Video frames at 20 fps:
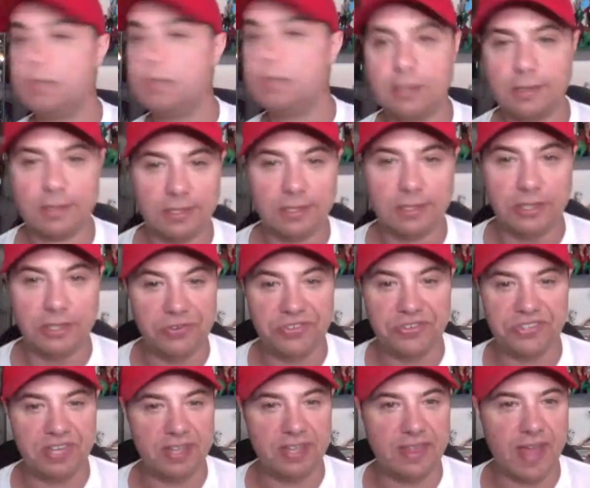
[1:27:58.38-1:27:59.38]
Did you see
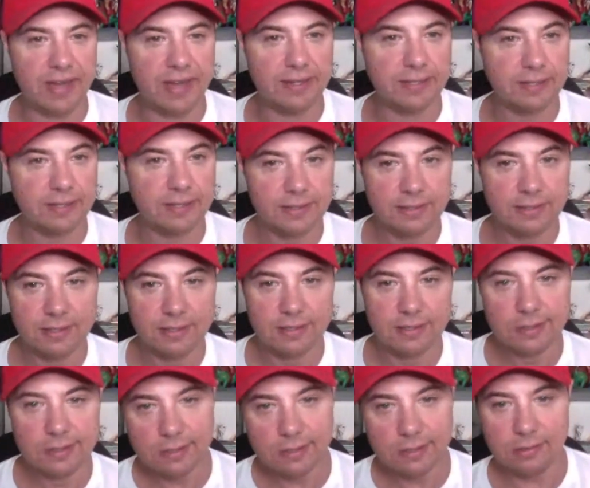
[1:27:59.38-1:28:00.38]
that?
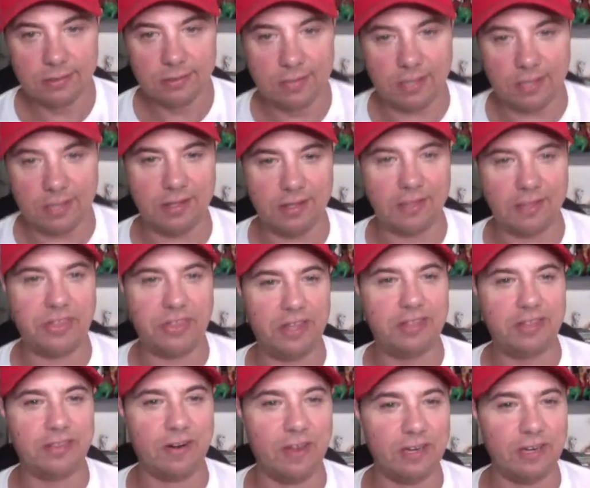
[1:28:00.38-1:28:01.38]
I think they're on
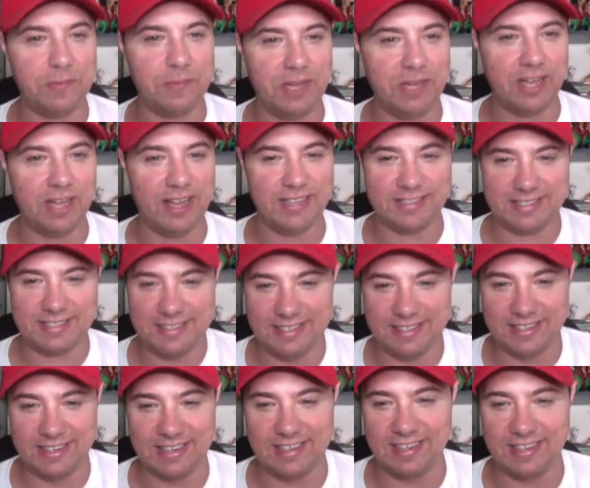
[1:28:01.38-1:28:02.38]
to me, guys.
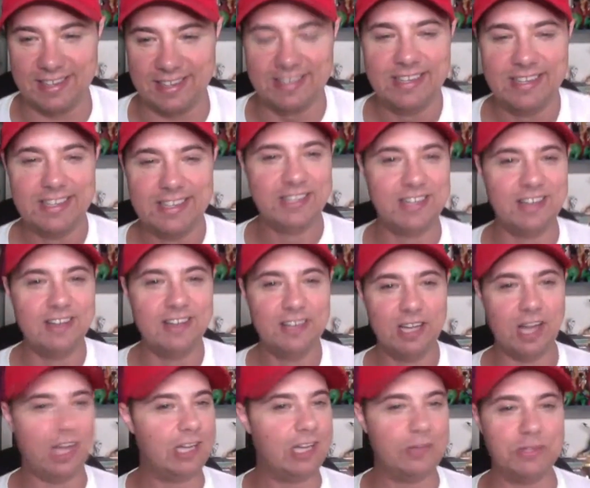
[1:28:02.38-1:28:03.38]

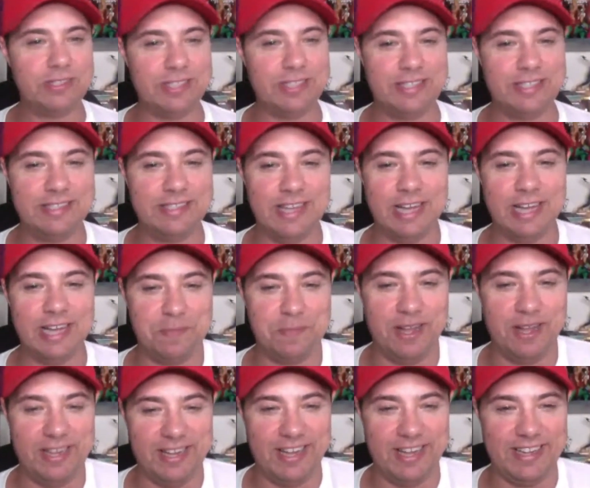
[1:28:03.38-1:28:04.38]
Hollywood doesn't like my
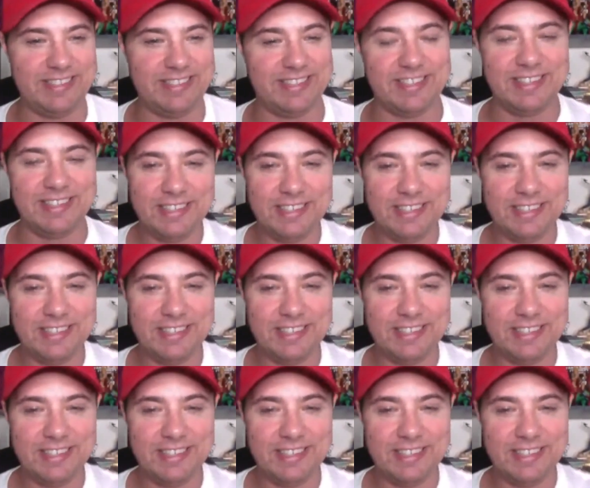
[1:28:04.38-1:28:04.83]
idea. This